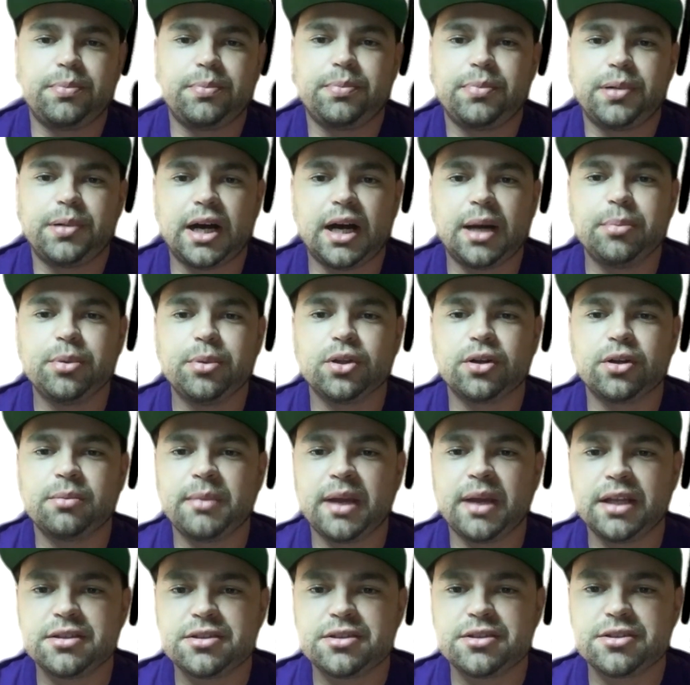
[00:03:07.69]
popular
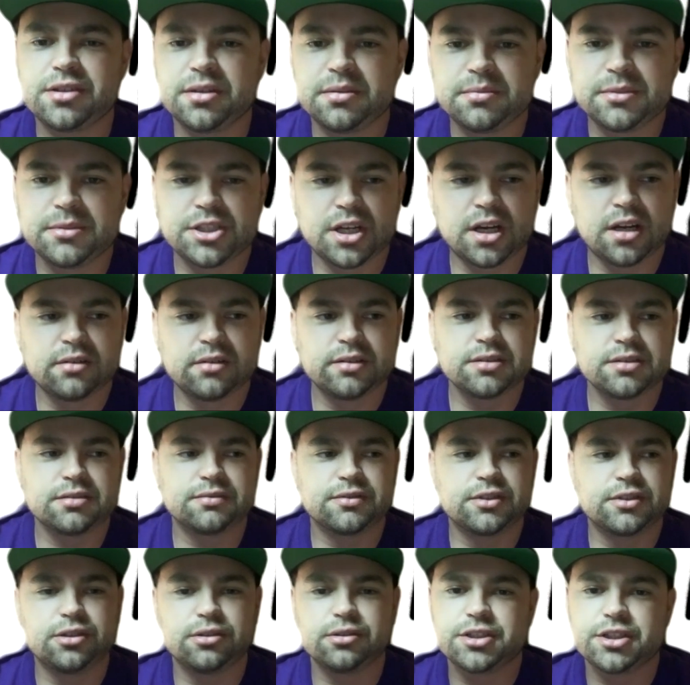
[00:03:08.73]
mainstream genres of
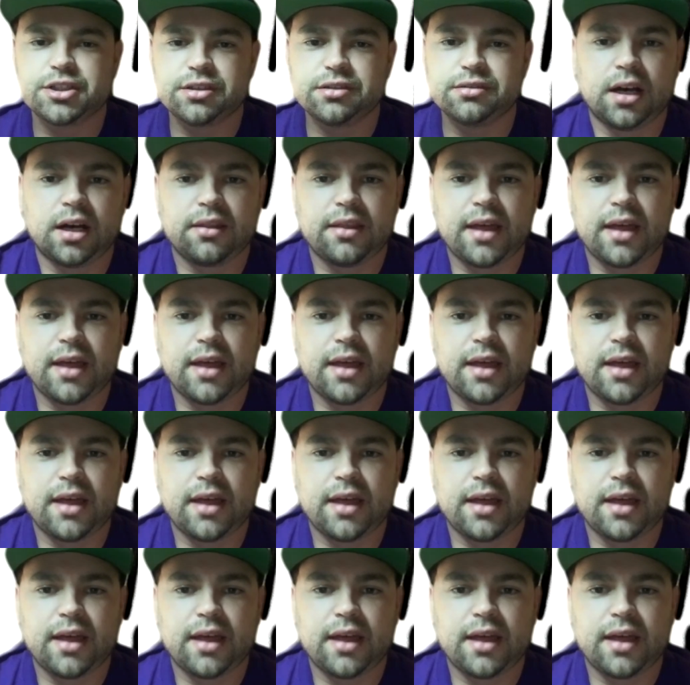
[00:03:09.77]
culture